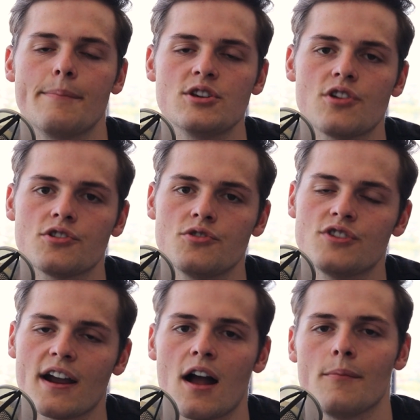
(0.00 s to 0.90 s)
Be sure to
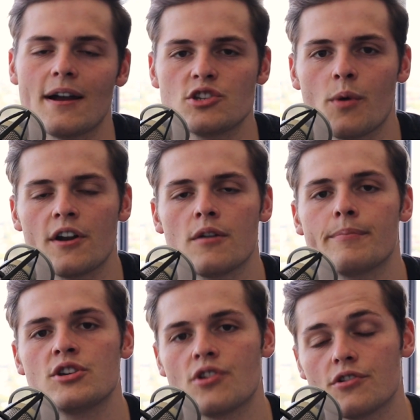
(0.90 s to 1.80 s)
check out my Twitter.
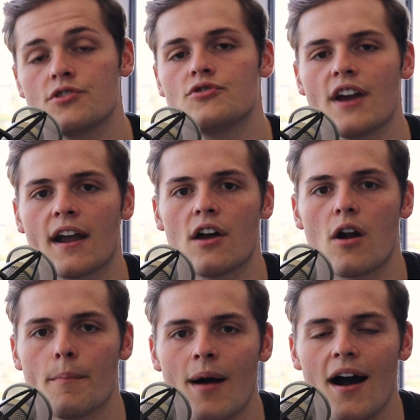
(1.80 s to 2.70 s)
Be sure to check out
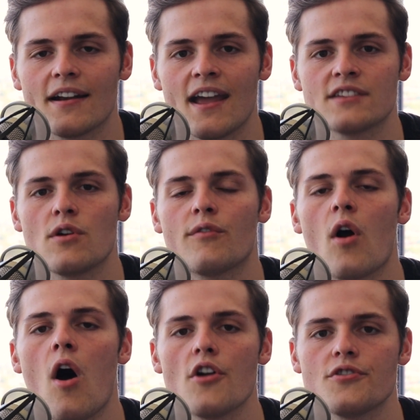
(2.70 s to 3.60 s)
our podcast, over
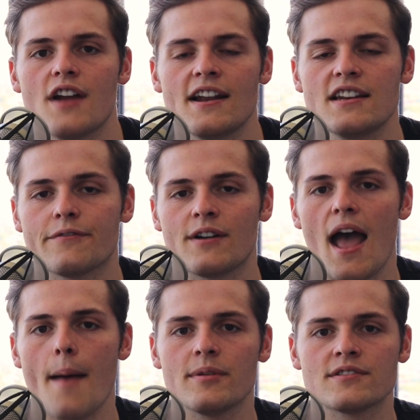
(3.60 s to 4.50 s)
190 different
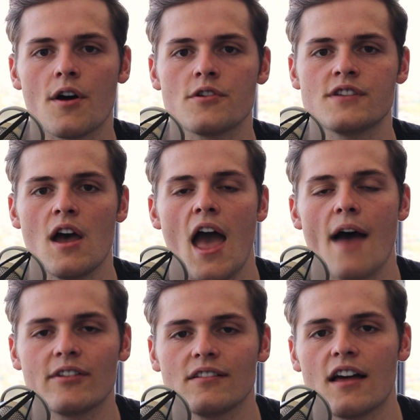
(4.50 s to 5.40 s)
episodes,
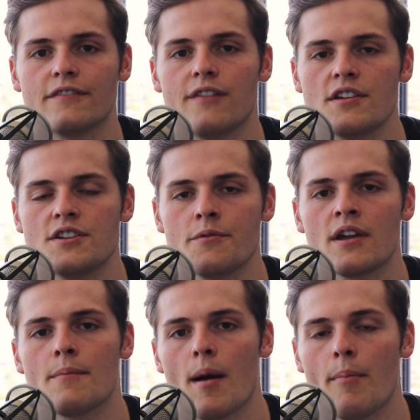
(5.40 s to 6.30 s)
having a lot of fun
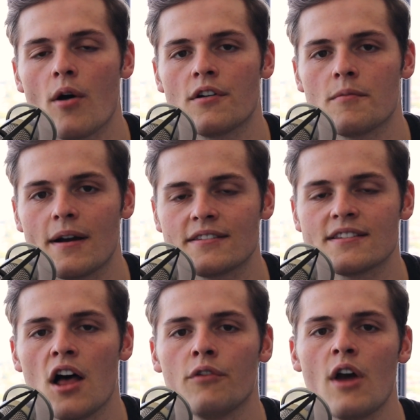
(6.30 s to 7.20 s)
doing it, my partner and
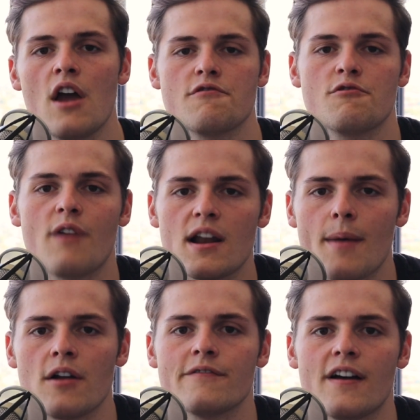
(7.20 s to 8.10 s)
myself. We write
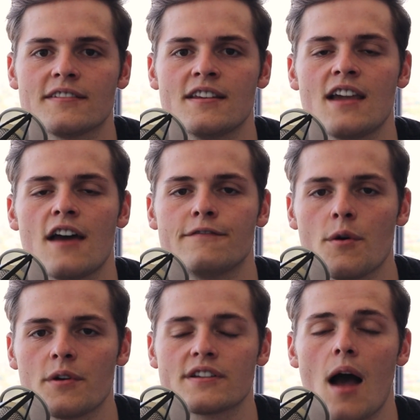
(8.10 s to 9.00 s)
about investing at
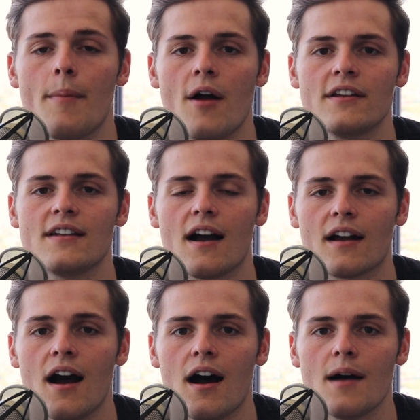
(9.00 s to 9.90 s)

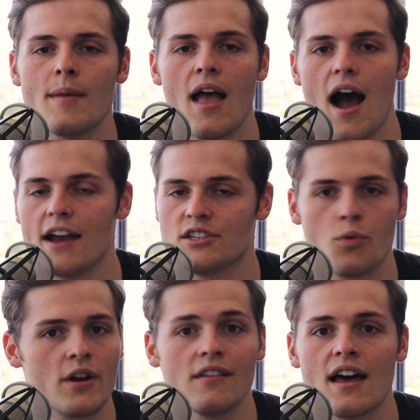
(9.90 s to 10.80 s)
focuscompounding.com. I
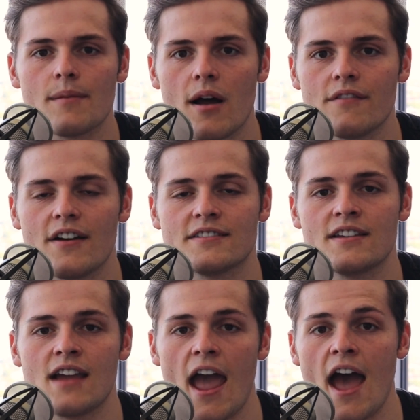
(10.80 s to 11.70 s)
tweet a lot about
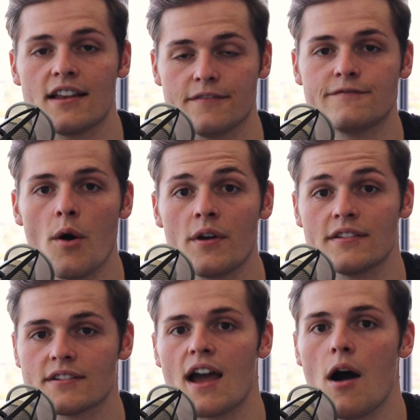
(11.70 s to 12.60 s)
investing at
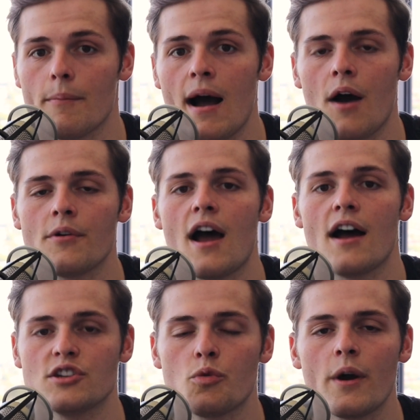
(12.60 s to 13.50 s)
Focused Compound
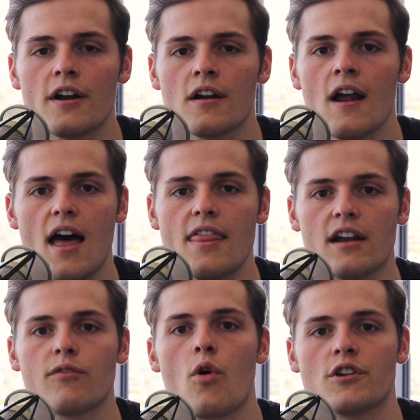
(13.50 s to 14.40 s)
on Twitter. And
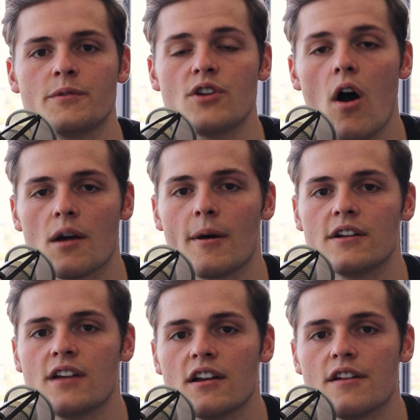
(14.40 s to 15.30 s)
then, of course, we talk about
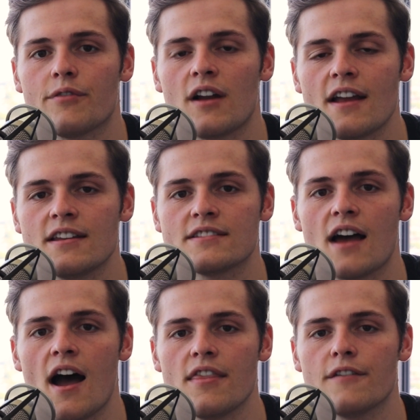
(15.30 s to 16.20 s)
a ton of different ideas
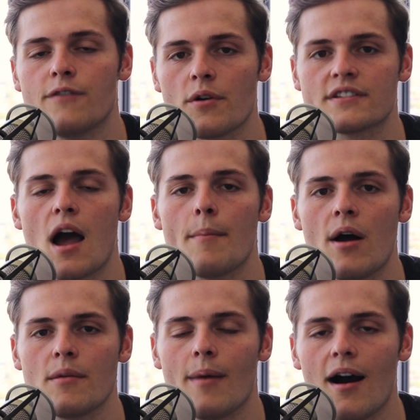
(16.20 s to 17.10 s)
on the Focused
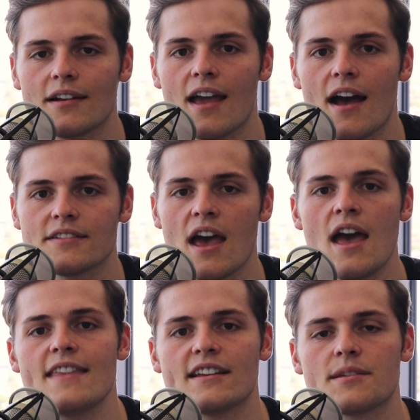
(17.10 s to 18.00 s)
Compounding podcast.
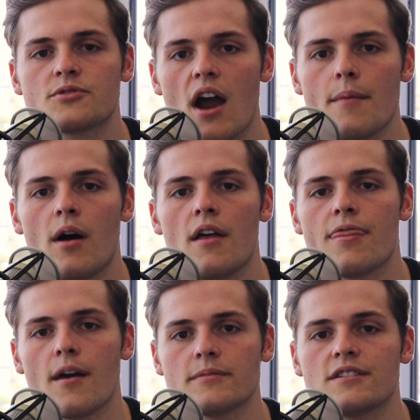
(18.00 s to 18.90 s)
Hit that subscribe button,
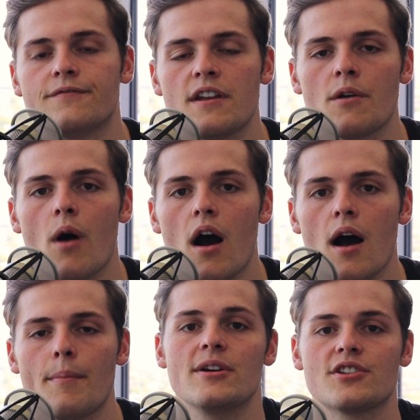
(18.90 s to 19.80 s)
thumbs this video
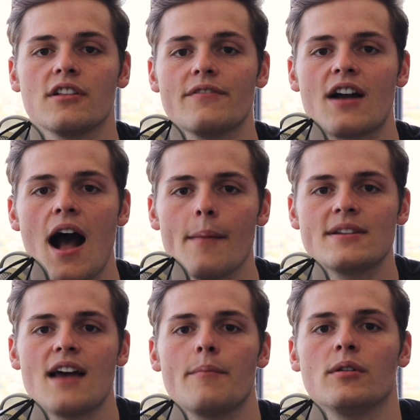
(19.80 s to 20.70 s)
up. Be sure to leave a
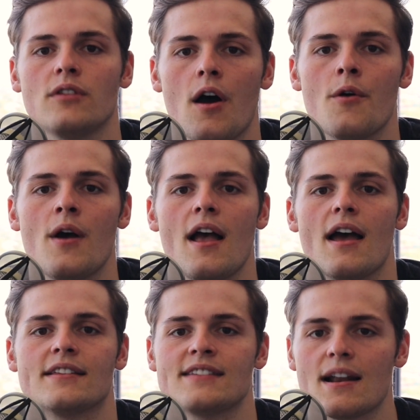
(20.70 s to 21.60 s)
comment down below.
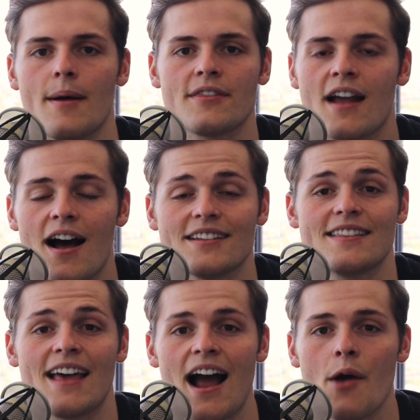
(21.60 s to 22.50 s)
It's not about the
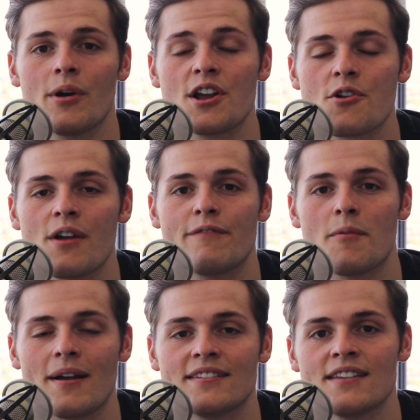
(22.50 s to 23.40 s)
content that I want to create
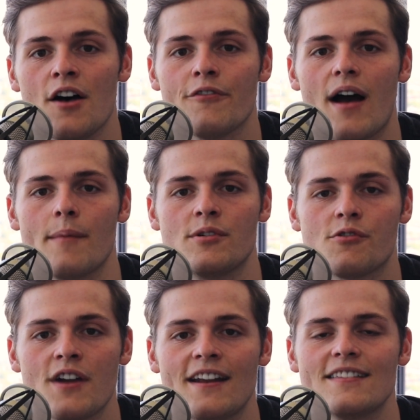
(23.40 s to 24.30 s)
for myself. I'm
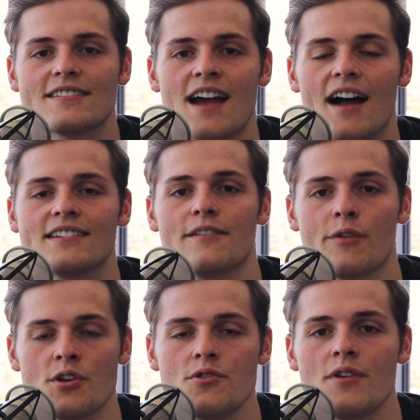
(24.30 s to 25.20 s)
creating this content
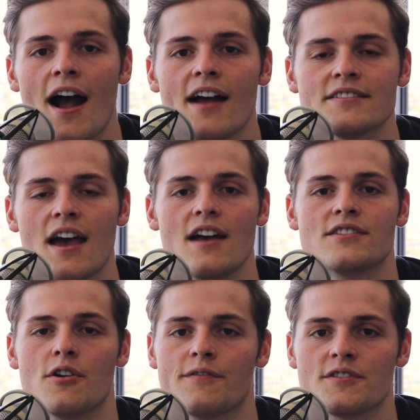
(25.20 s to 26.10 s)
for you guys.
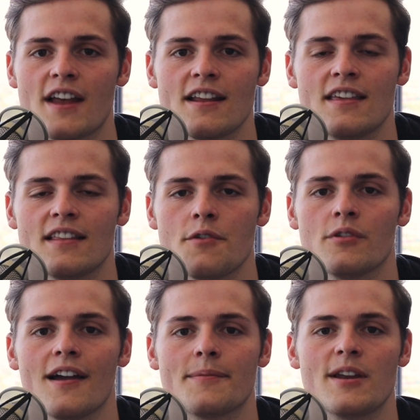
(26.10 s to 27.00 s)
So if there's anything that you
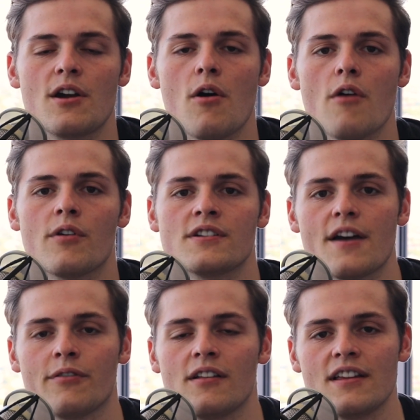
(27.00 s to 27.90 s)
would like me to go over,
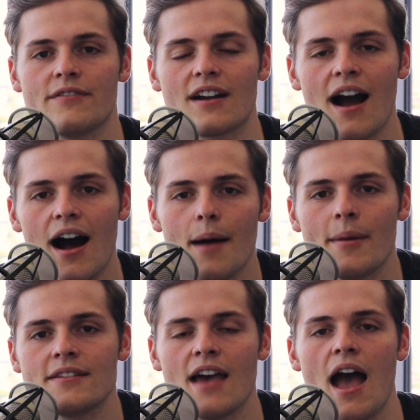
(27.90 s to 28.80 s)
definitely leave a
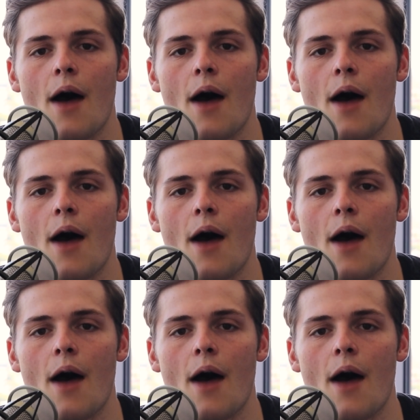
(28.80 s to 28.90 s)
comment.